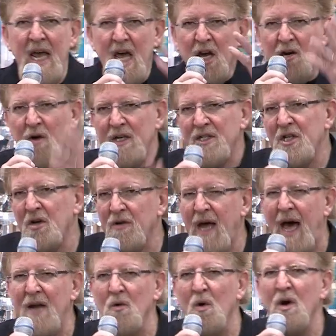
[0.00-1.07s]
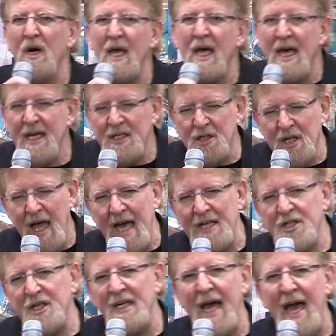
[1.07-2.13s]
Cresthill.org slash
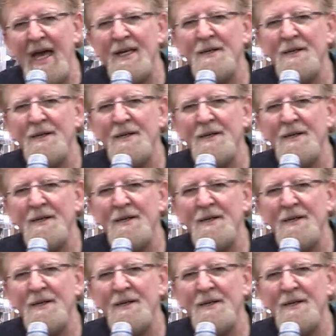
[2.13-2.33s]
connect.